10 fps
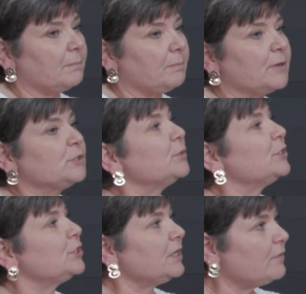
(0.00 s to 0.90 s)
but to
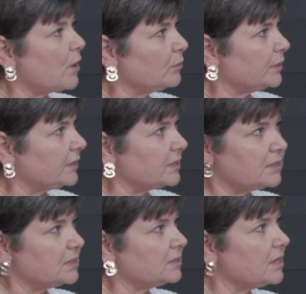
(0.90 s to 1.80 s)
achieve
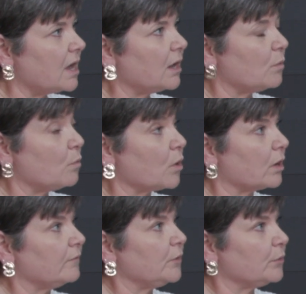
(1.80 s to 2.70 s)
holiness is not a
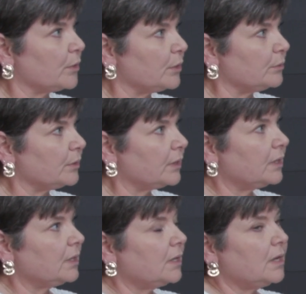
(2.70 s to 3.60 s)
work of your own.
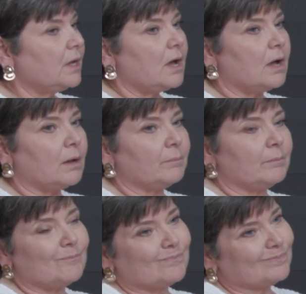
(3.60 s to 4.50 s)
Mm-hmm. Um,